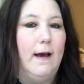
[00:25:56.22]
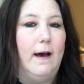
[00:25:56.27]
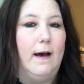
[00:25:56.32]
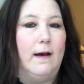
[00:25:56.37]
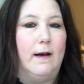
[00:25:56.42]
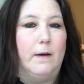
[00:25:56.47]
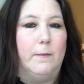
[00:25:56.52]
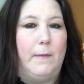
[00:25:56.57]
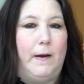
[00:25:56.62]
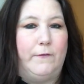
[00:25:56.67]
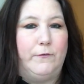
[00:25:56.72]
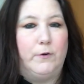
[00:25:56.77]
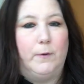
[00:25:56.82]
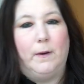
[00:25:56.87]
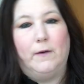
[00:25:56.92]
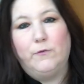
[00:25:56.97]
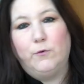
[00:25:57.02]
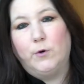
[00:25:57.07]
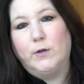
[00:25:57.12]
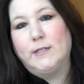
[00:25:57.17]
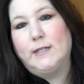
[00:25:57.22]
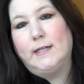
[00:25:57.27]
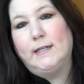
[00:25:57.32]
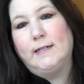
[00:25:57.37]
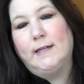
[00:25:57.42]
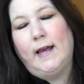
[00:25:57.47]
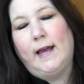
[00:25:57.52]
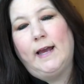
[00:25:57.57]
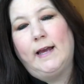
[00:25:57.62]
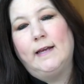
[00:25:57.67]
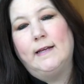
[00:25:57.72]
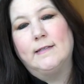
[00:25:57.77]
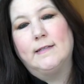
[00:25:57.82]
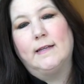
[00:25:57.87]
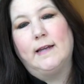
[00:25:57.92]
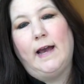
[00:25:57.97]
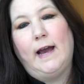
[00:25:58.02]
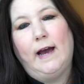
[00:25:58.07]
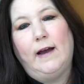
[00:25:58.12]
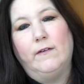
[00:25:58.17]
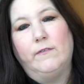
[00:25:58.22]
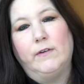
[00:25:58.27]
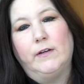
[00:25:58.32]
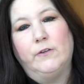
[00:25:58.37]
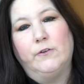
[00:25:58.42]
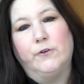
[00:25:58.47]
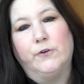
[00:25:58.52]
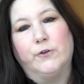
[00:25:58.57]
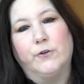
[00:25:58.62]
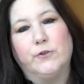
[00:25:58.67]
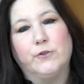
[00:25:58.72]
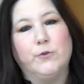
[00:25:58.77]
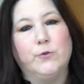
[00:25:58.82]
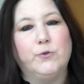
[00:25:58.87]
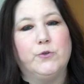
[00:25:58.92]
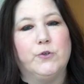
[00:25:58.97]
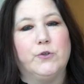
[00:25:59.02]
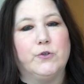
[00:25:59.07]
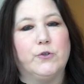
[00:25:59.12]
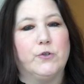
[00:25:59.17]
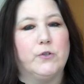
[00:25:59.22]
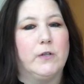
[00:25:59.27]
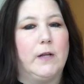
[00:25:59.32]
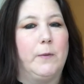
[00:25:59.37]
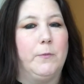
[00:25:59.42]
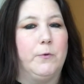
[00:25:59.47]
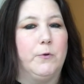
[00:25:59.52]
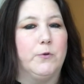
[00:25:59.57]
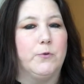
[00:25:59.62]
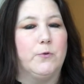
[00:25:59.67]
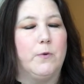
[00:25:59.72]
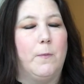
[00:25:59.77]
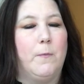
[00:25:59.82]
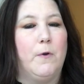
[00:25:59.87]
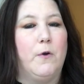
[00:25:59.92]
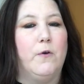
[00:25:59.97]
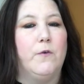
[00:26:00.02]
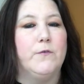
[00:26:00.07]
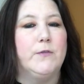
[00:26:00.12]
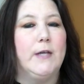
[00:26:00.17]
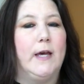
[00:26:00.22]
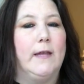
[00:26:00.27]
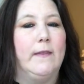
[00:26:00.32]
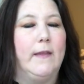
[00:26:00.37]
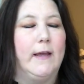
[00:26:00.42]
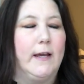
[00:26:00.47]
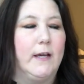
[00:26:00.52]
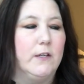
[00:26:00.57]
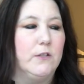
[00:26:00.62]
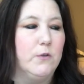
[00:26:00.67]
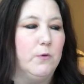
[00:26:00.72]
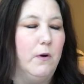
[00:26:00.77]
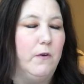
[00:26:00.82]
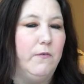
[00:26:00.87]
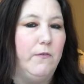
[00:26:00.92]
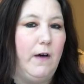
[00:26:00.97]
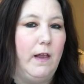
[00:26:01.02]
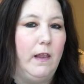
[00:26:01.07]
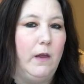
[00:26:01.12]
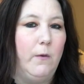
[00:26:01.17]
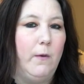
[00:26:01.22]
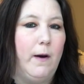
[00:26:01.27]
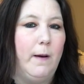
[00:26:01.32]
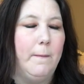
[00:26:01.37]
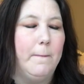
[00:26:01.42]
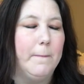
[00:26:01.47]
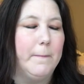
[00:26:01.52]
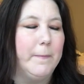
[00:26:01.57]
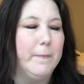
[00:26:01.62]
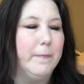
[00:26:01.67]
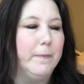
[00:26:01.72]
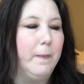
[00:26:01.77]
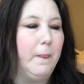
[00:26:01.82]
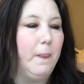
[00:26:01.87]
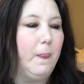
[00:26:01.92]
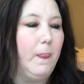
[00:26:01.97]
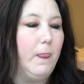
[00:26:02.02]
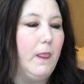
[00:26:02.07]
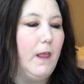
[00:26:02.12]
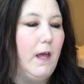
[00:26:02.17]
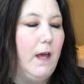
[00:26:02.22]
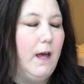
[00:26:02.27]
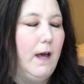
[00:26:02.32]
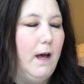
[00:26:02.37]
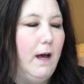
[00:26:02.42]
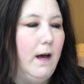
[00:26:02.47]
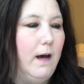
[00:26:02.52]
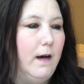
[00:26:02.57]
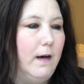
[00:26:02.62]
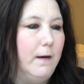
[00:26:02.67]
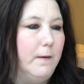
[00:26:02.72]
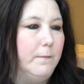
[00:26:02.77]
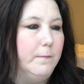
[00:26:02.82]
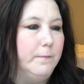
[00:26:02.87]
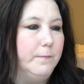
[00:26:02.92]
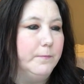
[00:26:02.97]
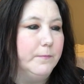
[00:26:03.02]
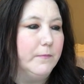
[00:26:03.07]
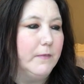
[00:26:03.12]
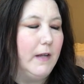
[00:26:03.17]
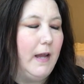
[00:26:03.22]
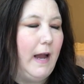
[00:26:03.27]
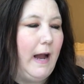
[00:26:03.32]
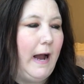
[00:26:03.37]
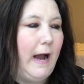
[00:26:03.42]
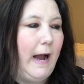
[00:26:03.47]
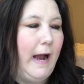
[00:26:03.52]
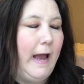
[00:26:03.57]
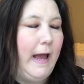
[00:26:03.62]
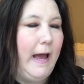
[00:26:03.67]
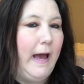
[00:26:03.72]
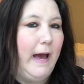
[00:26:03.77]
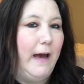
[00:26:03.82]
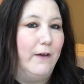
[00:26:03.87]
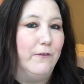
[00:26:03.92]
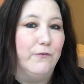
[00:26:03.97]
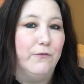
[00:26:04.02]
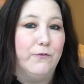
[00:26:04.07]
after about 14 days and have either your sutures or staples removed, and they can do a follow-up. I had